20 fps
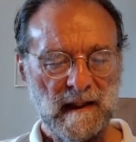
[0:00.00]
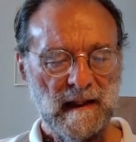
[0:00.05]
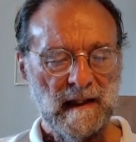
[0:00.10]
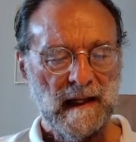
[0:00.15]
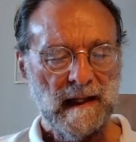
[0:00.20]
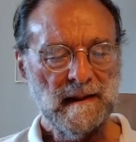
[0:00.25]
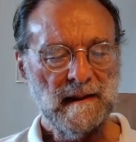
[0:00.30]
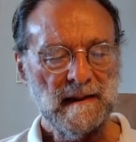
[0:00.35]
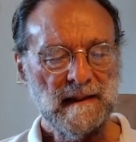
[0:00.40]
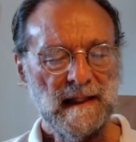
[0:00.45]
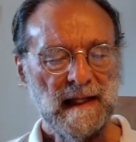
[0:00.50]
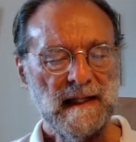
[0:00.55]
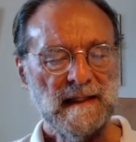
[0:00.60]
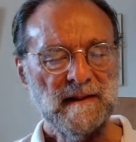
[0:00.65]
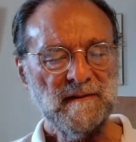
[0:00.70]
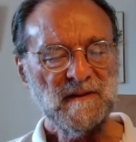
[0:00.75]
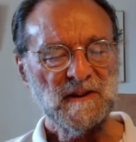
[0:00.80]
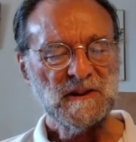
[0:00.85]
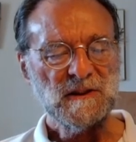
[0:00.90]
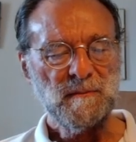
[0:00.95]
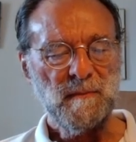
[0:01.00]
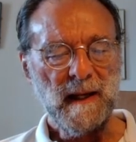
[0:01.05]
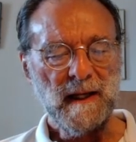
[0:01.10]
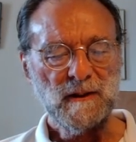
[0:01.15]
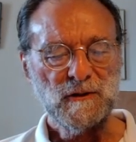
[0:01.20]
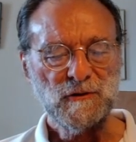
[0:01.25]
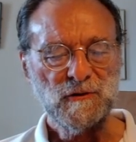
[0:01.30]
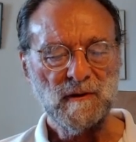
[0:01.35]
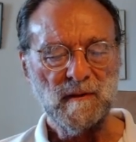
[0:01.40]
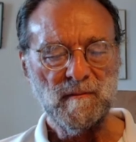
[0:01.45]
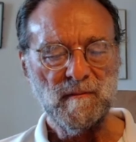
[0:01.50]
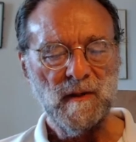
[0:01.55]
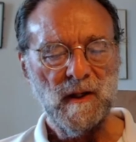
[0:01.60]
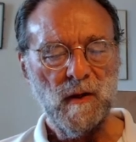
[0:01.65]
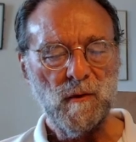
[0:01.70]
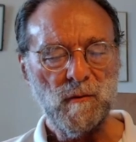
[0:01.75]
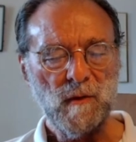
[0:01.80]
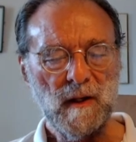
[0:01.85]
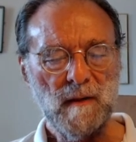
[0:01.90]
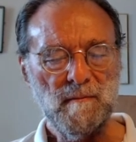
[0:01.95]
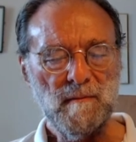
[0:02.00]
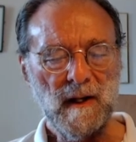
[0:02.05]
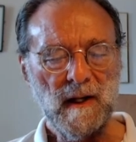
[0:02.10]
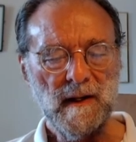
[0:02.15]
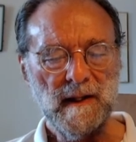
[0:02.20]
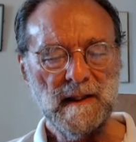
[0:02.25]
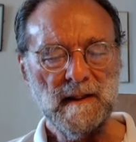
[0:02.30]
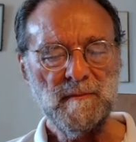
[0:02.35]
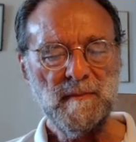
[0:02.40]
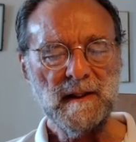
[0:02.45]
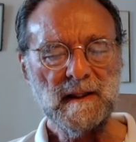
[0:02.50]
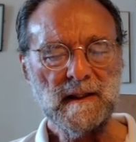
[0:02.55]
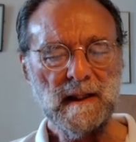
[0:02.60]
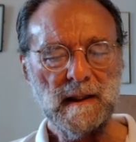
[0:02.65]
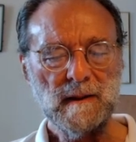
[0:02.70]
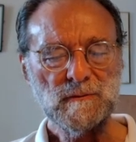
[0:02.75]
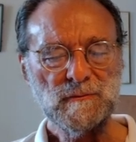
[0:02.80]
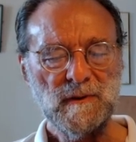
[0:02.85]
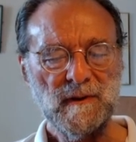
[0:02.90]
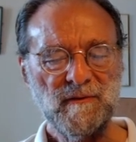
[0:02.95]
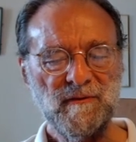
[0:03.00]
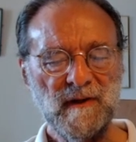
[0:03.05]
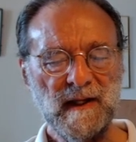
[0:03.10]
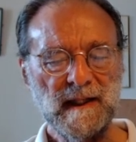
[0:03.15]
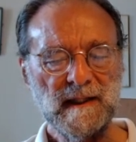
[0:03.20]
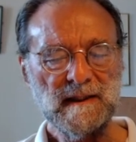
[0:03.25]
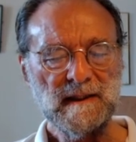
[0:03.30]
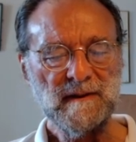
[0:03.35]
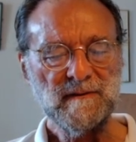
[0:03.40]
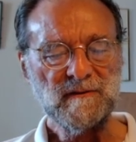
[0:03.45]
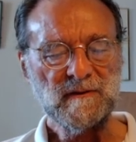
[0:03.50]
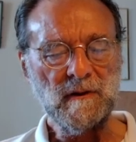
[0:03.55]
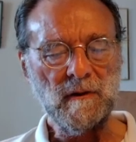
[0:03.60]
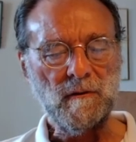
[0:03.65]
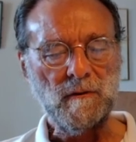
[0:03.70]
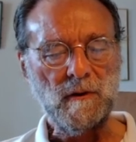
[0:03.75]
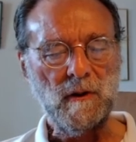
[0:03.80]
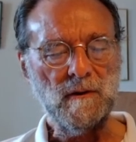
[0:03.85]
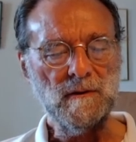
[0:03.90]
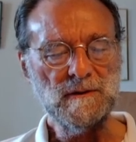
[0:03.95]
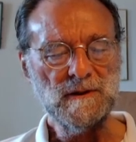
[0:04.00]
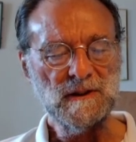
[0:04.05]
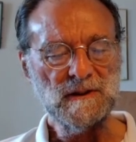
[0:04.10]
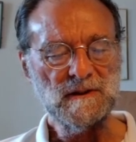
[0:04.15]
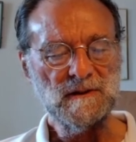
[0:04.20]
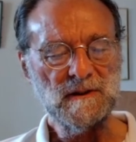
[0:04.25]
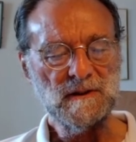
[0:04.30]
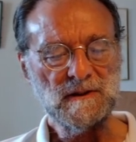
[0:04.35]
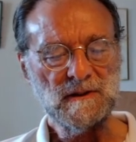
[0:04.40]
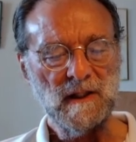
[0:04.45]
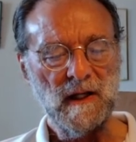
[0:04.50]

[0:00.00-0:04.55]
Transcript: And at the end of the spectrum, where mind becomes reflective consciousness,